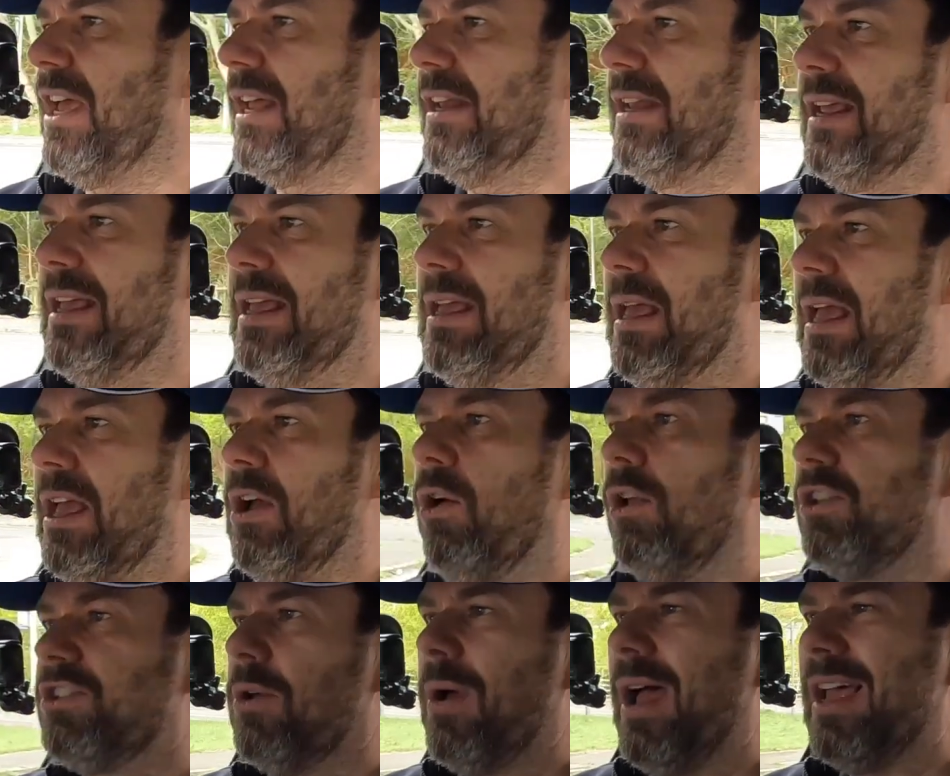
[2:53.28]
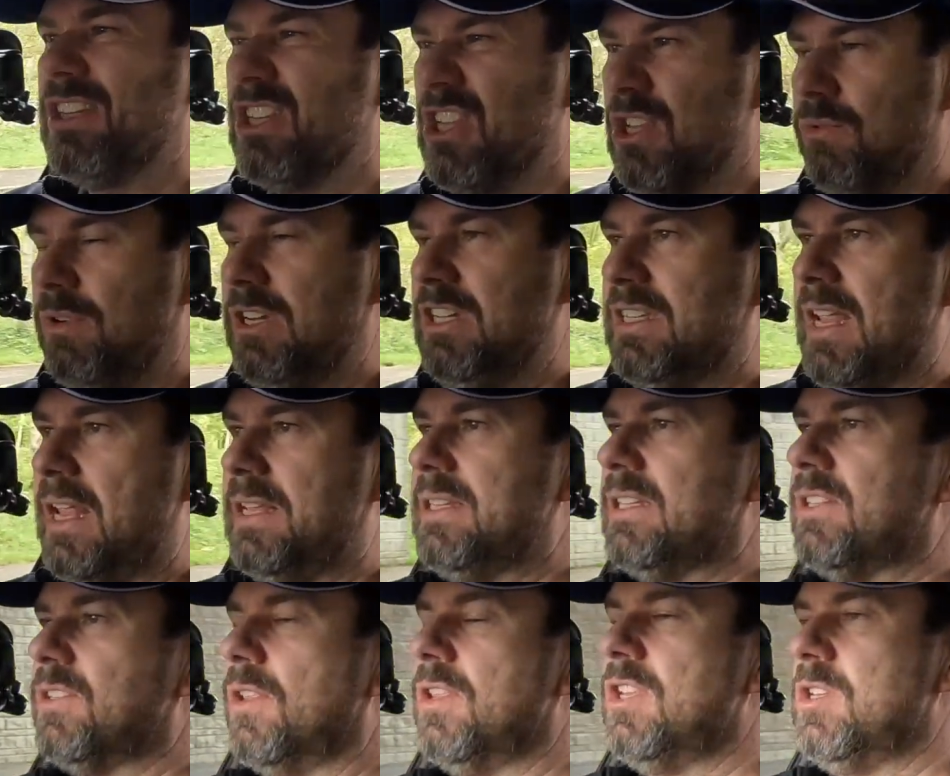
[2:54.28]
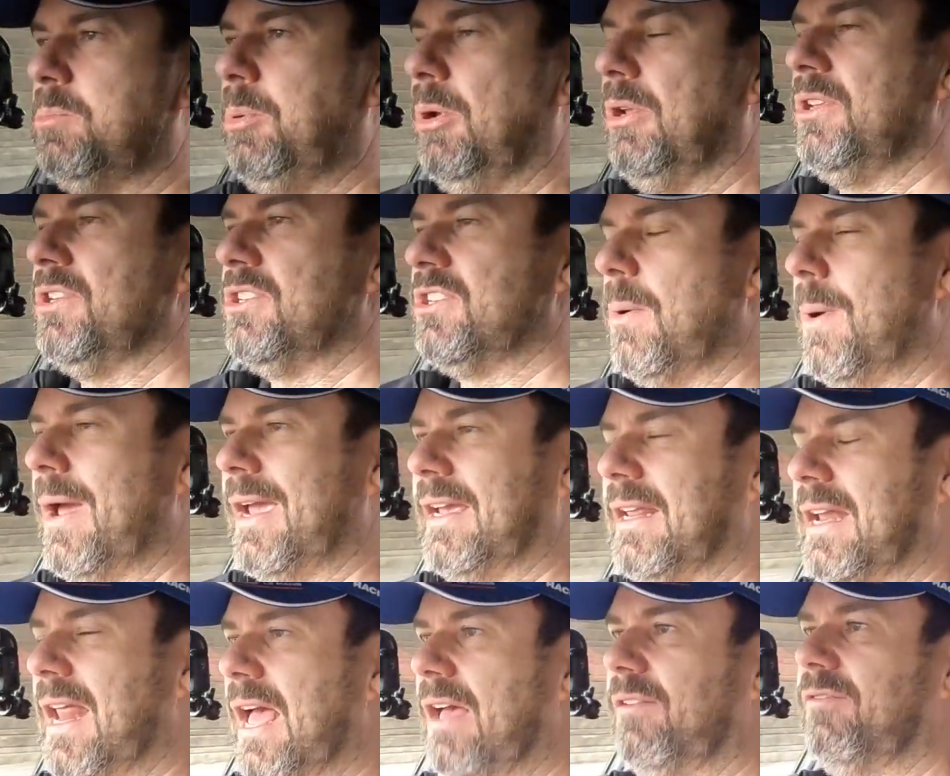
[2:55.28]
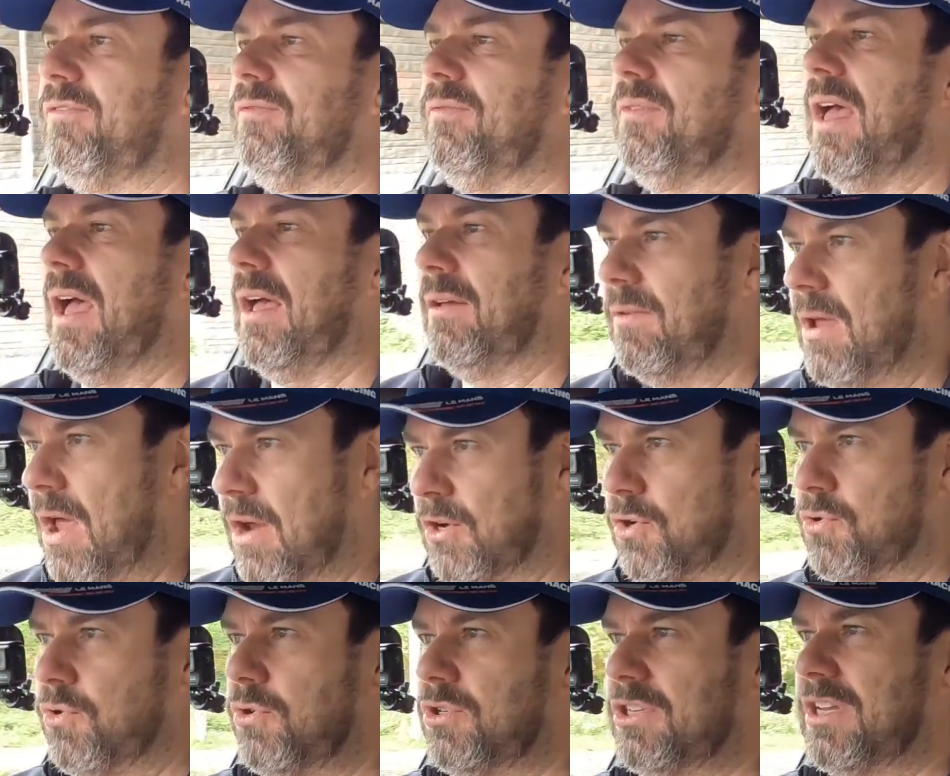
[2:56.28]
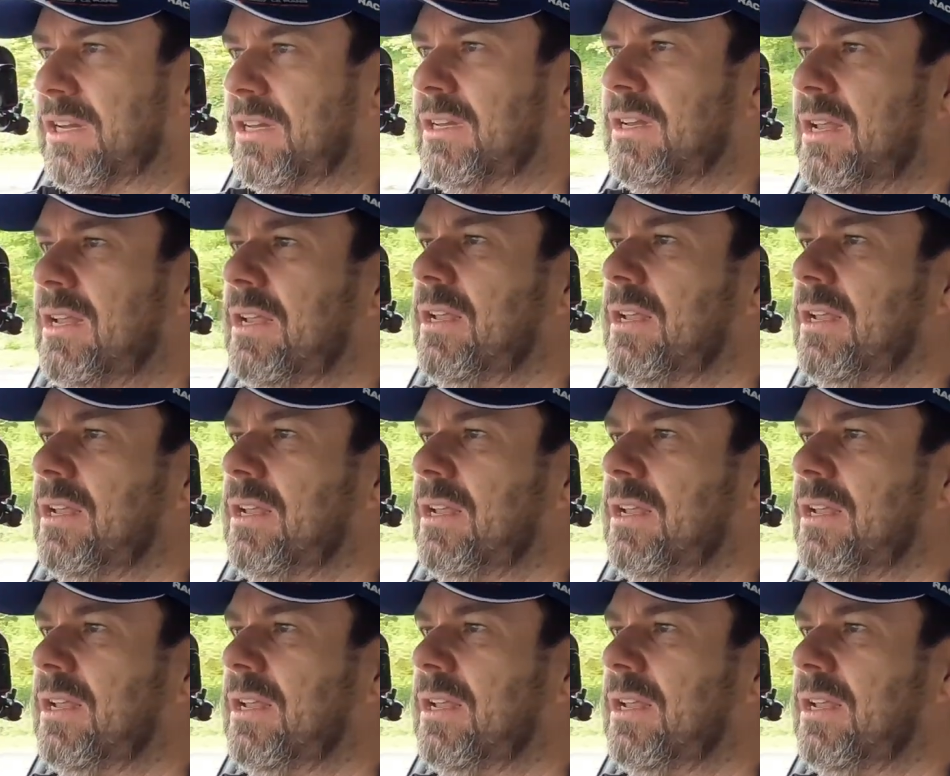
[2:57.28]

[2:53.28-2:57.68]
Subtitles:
said. It also has 3 settings on this button, so I can have a cruising